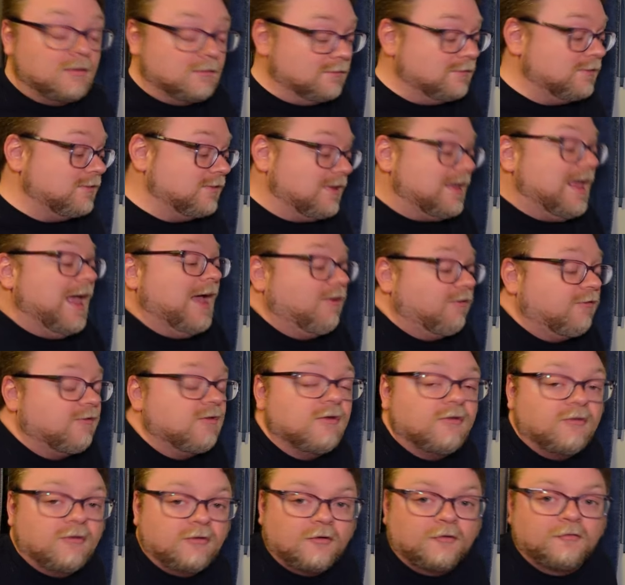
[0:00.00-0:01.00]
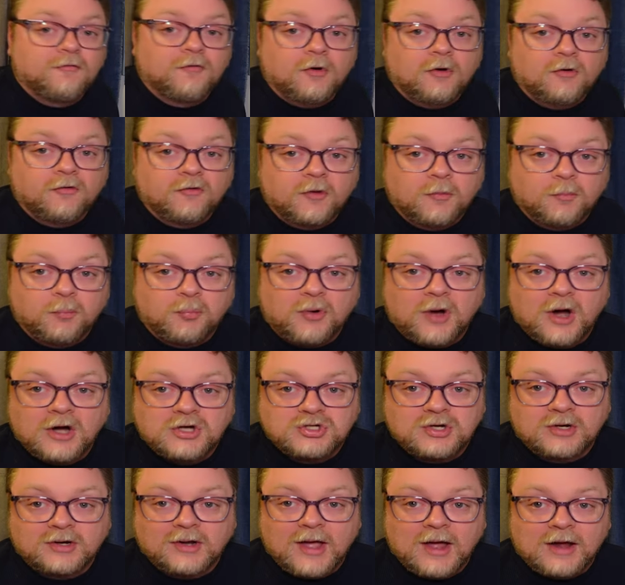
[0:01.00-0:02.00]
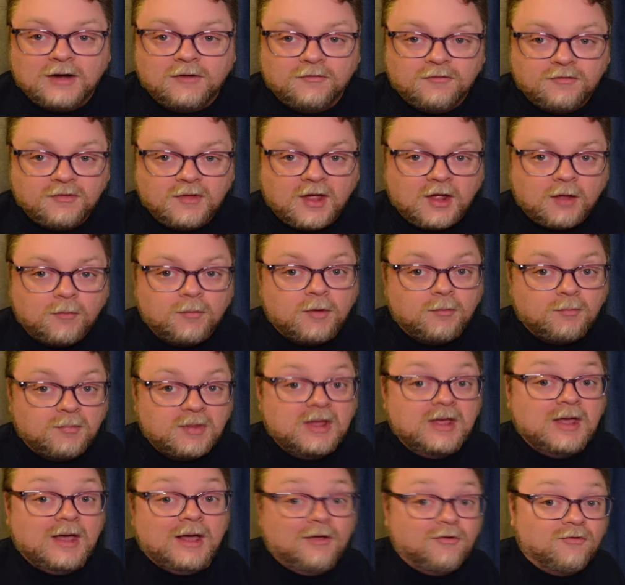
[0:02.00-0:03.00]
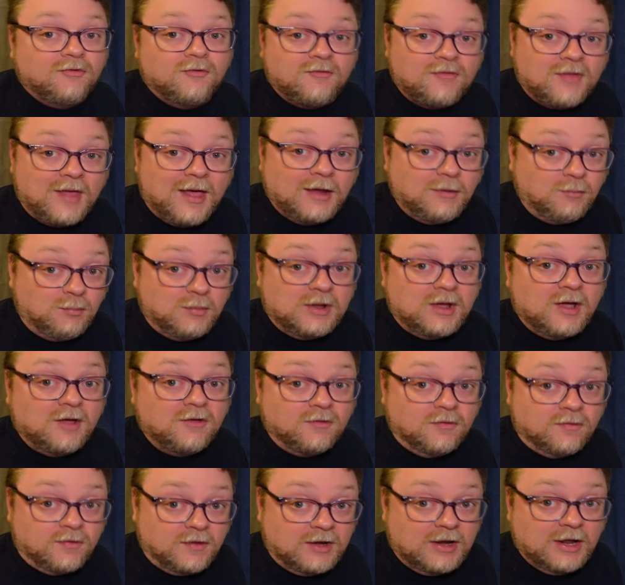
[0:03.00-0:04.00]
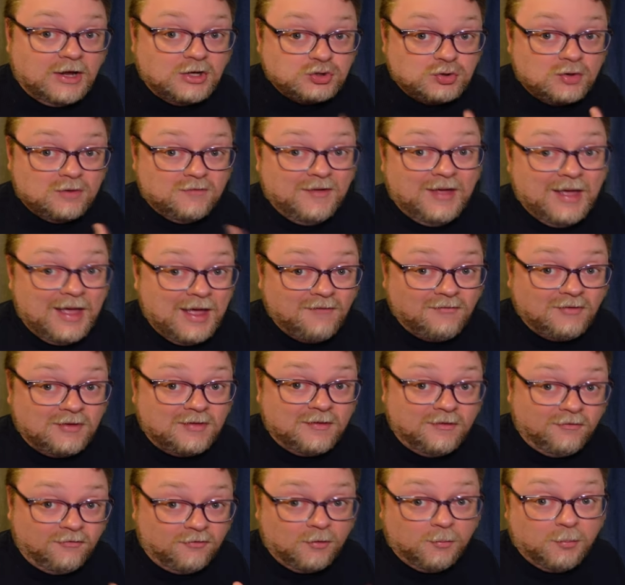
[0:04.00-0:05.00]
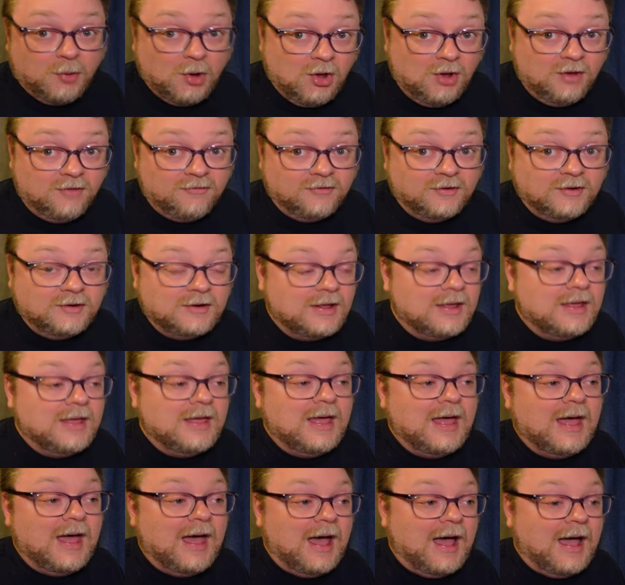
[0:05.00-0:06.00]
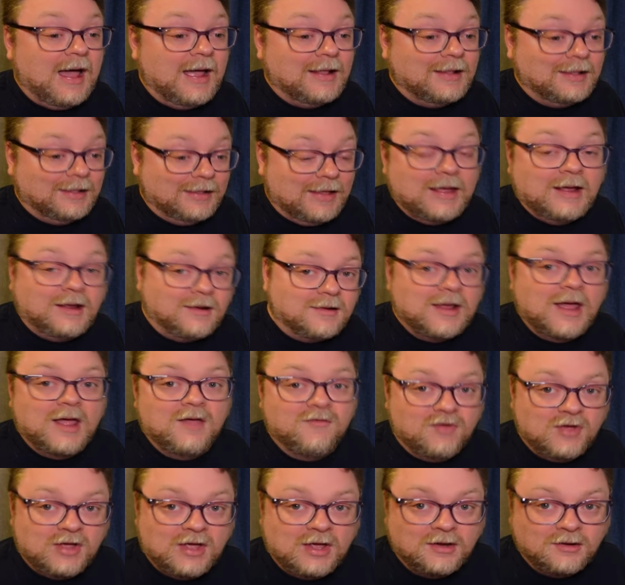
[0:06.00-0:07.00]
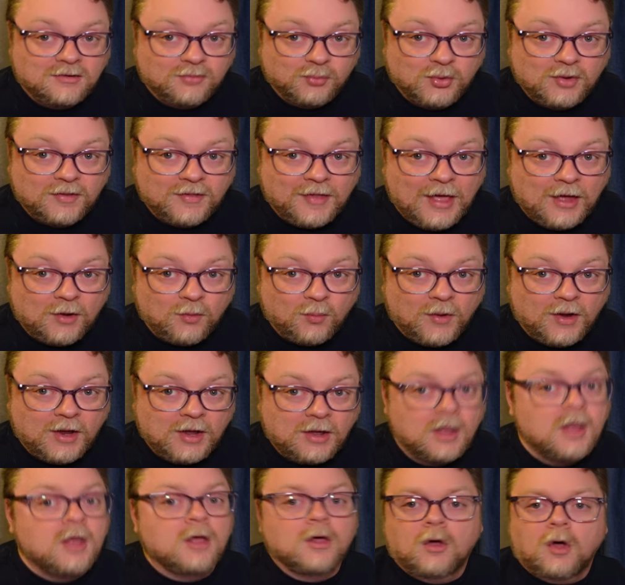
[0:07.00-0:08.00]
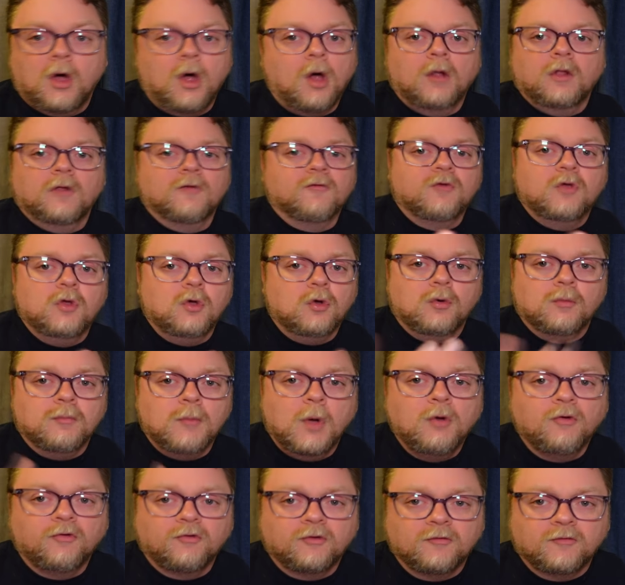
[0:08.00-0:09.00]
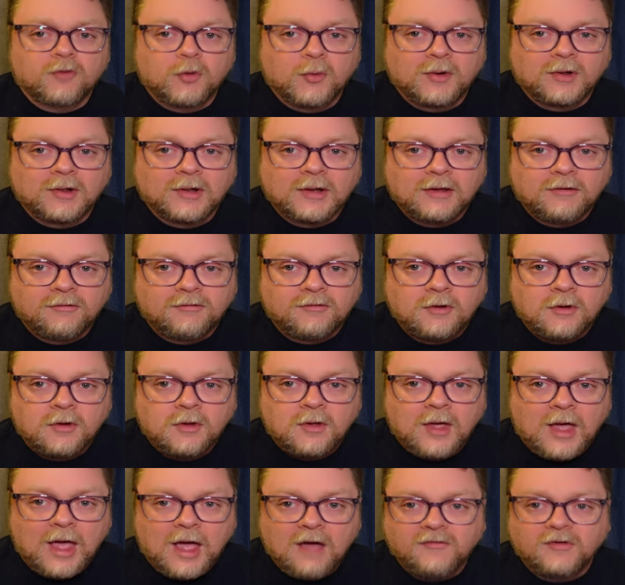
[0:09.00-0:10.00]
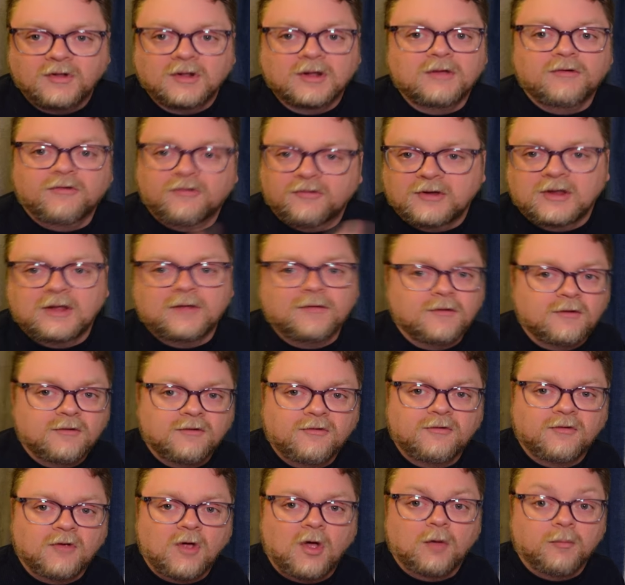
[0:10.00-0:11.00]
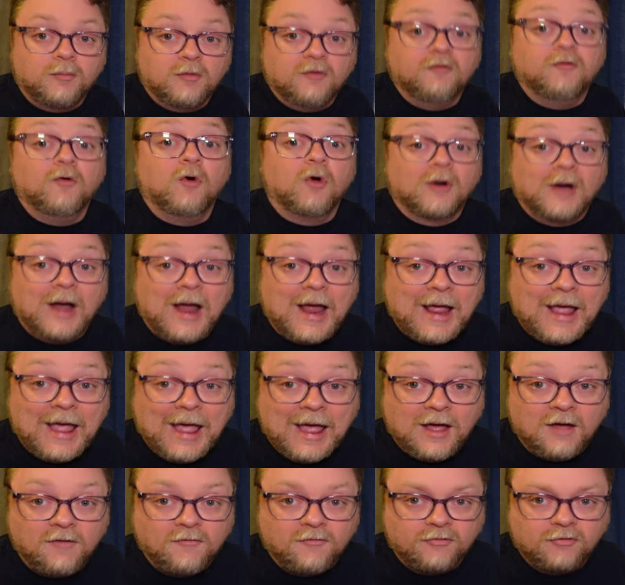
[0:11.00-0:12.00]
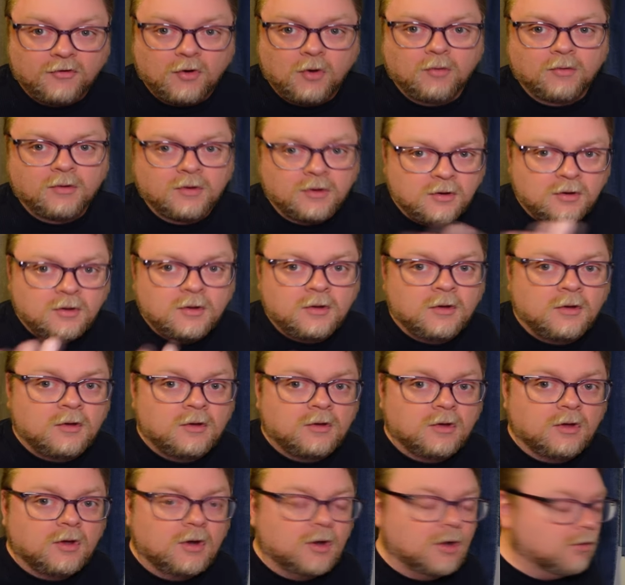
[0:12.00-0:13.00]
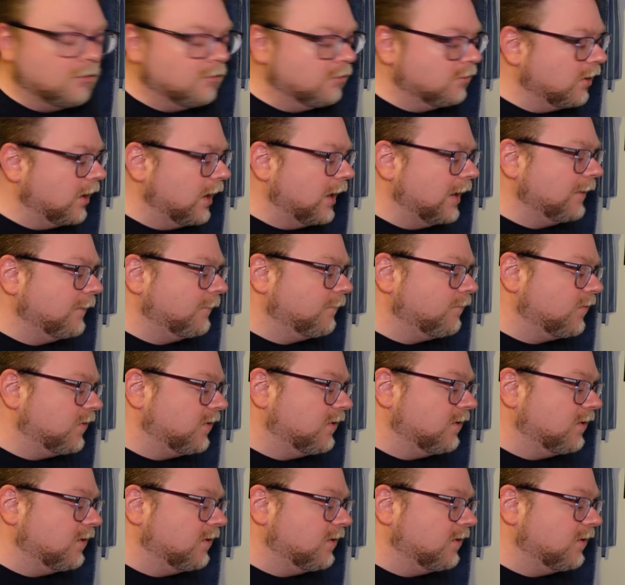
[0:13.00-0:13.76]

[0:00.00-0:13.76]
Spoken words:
Yes, this is a first impression kind of thing, but because of that, and because of the nature of having this deposit, I like diving into it that way. All of you, most of you at least, have at least seen this song before I have, so, you know,